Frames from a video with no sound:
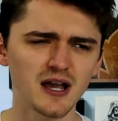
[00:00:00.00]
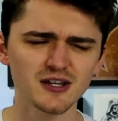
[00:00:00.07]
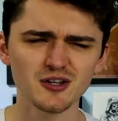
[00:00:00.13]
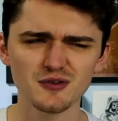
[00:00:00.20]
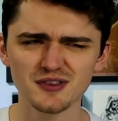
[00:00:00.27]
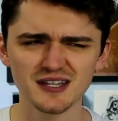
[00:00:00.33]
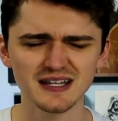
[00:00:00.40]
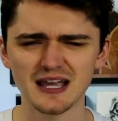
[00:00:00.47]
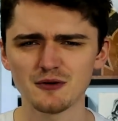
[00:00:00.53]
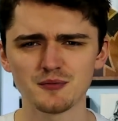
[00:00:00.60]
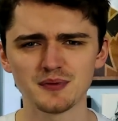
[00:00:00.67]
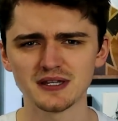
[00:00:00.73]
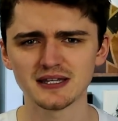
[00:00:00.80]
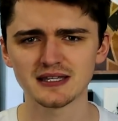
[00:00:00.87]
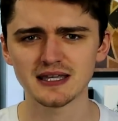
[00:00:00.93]
don't think that would
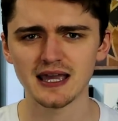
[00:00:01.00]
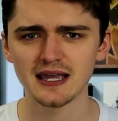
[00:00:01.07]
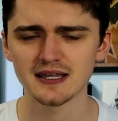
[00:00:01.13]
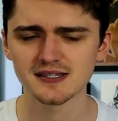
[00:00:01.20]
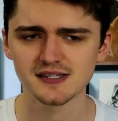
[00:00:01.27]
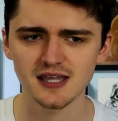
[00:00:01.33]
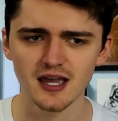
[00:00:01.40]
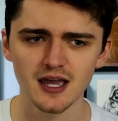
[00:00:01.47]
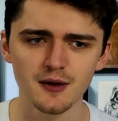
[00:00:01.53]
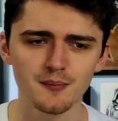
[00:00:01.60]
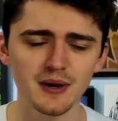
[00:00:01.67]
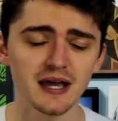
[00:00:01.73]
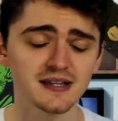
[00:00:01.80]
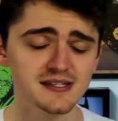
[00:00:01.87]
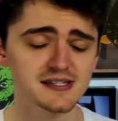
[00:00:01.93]
be the case. But
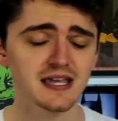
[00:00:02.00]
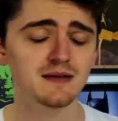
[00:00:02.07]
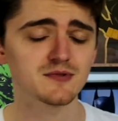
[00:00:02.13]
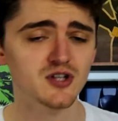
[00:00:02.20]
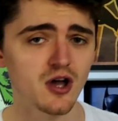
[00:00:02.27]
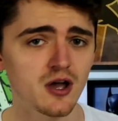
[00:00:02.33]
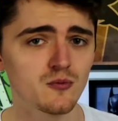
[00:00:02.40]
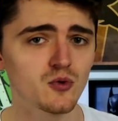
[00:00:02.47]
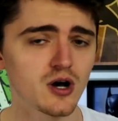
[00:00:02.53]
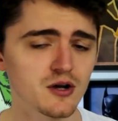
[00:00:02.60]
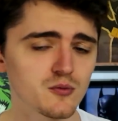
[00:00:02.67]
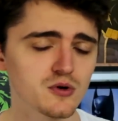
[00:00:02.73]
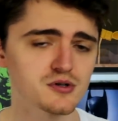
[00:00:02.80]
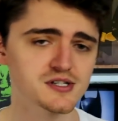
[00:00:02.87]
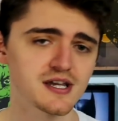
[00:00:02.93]
at the same time, what I
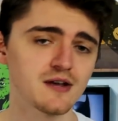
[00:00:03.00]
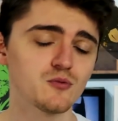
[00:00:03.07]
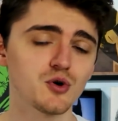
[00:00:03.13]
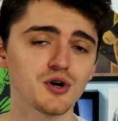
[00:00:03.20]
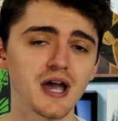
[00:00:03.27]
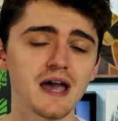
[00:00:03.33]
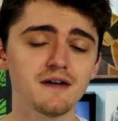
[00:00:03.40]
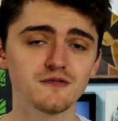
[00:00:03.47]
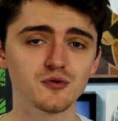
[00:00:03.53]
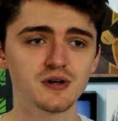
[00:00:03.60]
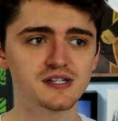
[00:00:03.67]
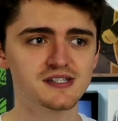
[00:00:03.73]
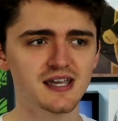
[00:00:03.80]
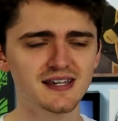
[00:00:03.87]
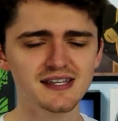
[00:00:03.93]
will say and what I have
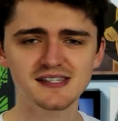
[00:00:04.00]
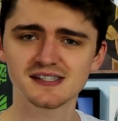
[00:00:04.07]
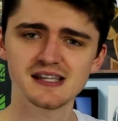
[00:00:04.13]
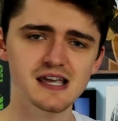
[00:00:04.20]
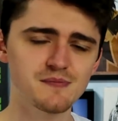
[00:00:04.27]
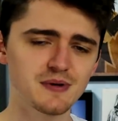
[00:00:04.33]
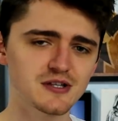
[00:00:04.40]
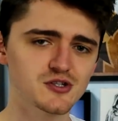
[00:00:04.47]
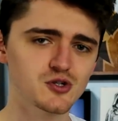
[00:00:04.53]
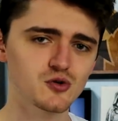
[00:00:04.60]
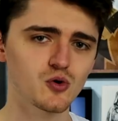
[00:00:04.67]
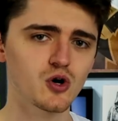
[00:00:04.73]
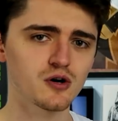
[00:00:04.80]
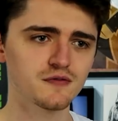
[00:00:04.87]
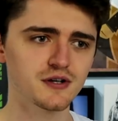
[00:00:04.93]
always said, isn't it a bit too
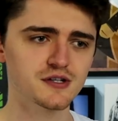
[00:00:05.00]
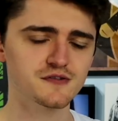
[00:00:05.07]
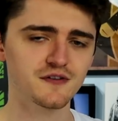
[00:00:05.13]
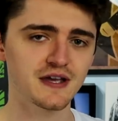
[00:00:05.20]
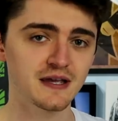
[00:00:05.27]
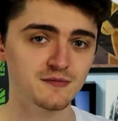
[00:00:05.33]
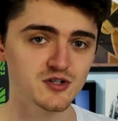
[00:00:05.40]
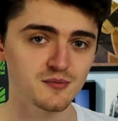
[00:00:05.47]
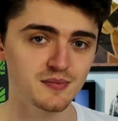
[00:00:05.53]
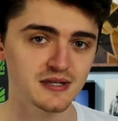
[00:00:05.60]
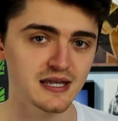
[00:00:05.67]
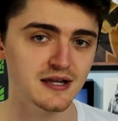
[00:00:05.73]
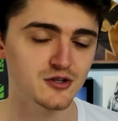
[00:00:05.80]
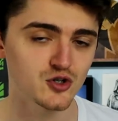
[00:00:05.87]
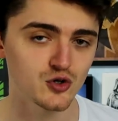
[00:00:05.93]
obvious for him to be
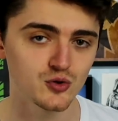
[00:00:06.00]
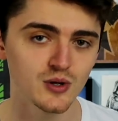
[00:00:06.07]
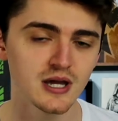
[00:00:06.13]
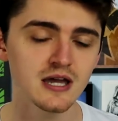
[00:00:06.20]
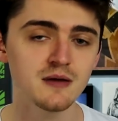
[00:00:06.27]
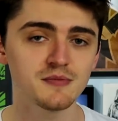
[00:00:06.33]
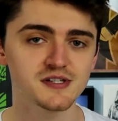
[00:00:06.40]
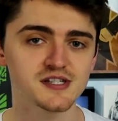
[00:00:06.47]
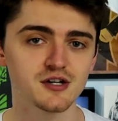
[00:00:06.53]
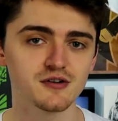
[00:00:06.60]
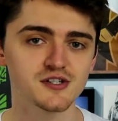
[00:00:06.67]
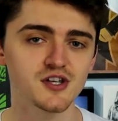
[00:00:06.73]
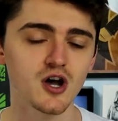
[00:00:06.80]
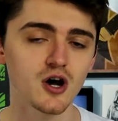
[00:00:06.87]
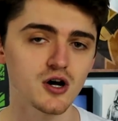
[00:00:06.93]
that new
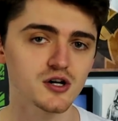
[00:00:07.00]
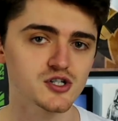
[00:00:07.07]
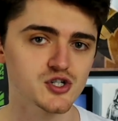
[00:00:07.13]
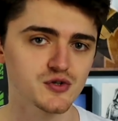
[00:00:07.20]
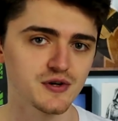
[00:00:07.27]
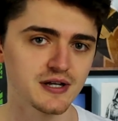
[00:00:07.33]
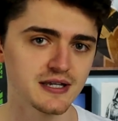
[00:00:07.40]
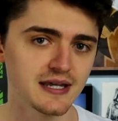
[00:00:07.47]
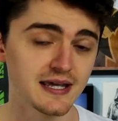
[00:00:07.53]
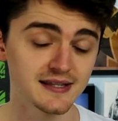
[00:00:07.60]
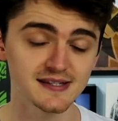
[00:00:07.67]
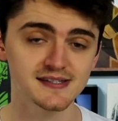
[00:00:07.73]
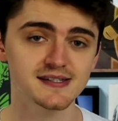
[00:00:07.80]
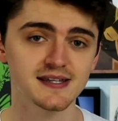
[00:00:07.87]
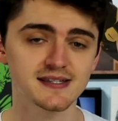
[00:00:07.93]
mysterious archer in
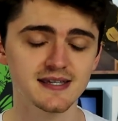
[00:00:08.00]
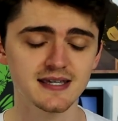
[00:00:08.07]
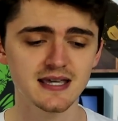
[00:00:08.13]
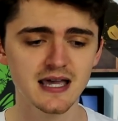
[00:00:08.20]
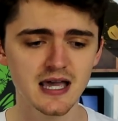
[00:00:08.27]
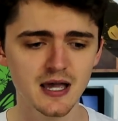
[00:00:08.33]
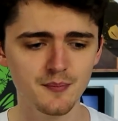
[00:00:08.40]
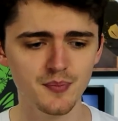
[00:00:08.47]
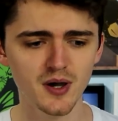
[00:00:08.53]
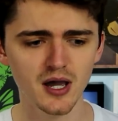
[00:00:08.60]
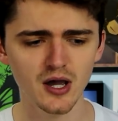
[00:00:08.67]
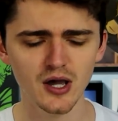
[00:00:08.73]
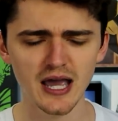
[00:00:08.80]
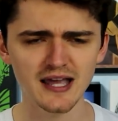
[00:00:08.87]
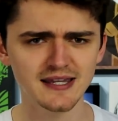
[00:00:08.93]
the city?
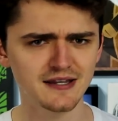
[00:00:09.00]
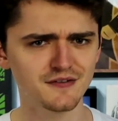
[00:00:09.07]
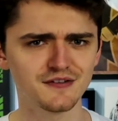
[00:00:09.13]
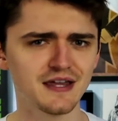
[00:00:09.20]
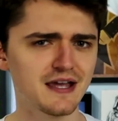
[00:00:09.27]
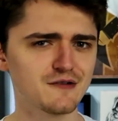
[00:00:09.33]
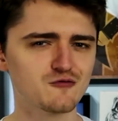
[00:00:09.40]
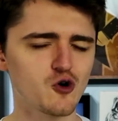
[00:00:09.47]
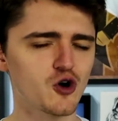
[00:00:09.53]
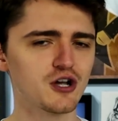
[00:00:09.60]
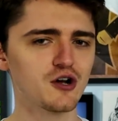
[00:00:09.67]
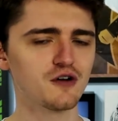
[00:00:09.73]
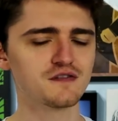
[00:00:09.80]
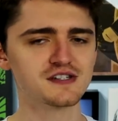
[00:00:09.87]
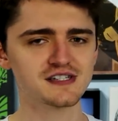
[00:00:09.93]
But at the end of the day,
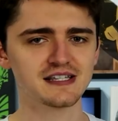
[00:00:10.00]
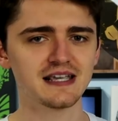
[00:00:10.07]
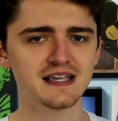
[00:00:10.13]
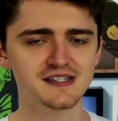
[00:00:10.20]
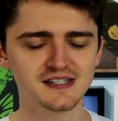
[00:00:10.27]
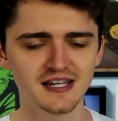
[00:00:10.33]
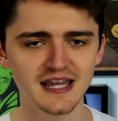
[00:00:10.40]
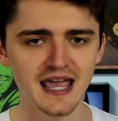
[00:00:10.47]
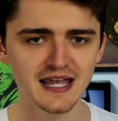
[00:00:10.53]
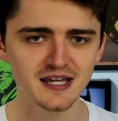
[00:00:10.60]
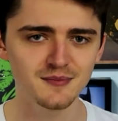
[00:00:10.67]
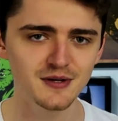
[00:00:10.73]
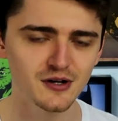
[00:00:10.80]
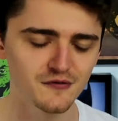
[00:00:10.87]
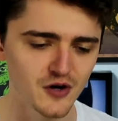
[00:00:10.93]
Roy obviously isn't an
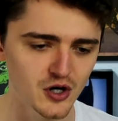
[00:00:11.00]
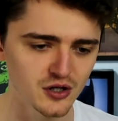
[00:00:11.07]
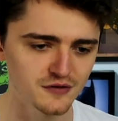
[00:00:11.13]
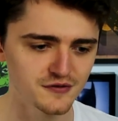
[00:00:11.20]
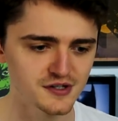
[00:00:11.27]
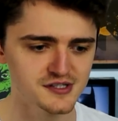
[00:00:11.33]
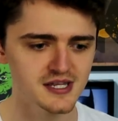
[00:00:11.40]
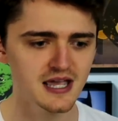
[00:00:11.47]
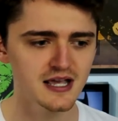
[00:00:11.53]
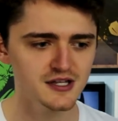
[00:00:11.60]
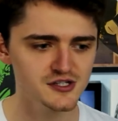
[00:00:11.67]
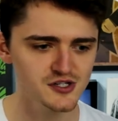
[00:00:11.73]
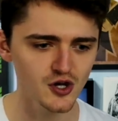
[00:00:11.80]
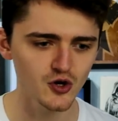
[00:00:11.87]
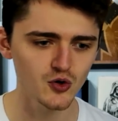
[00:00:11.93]
enemy of Oliver's.
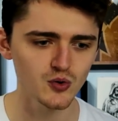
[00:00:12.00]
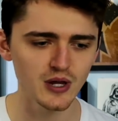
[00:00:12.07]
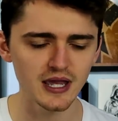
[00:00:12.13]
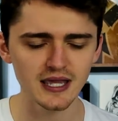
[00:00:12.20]
So,